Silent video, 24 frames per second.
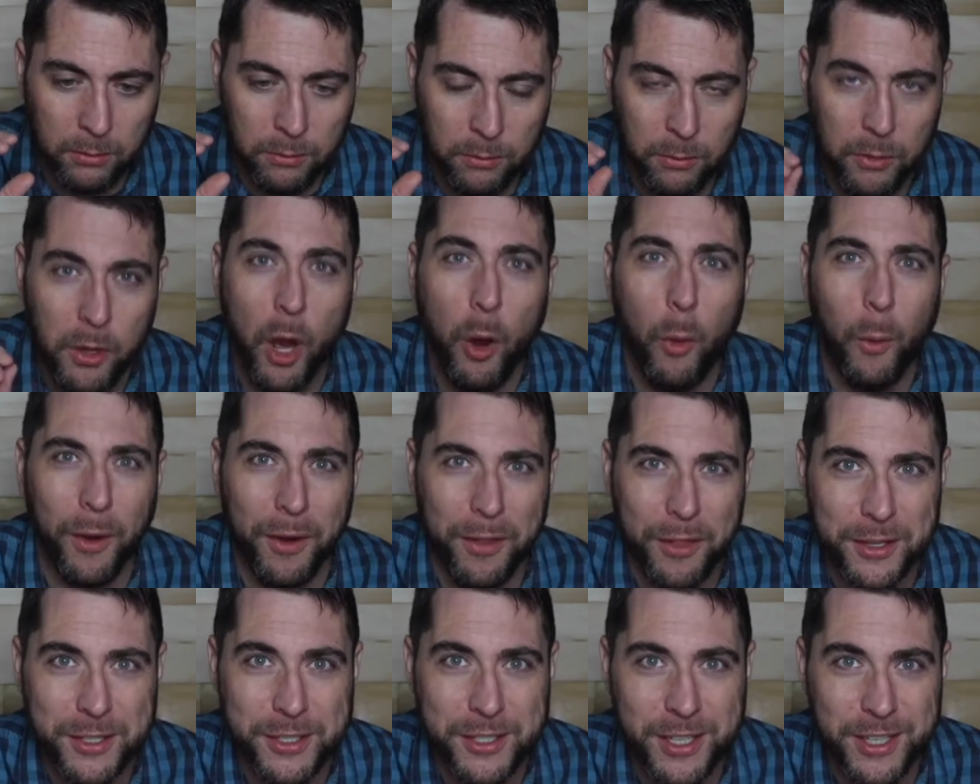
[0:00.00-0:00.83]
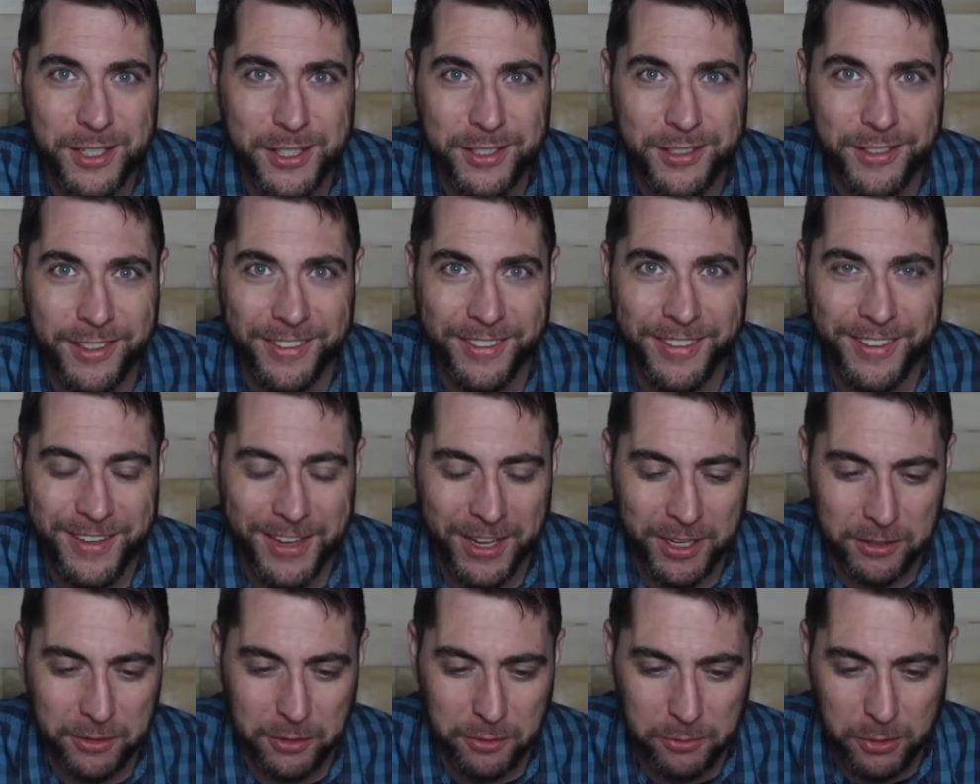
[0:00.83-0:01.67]
know where this is in the
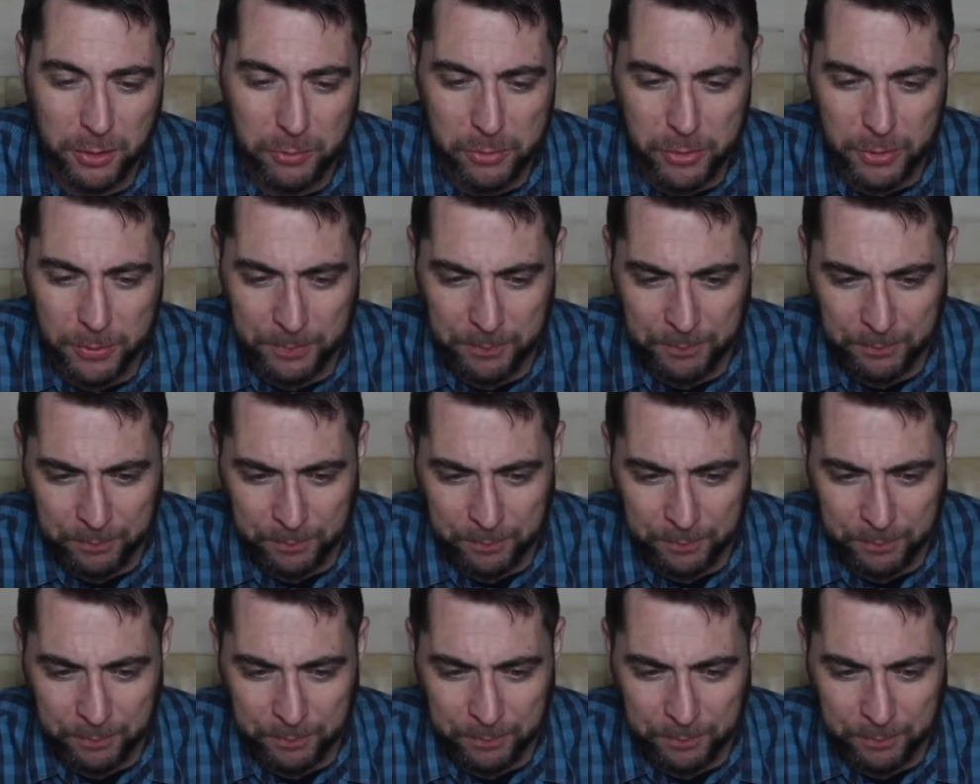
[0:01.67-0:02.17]
text of Scripture.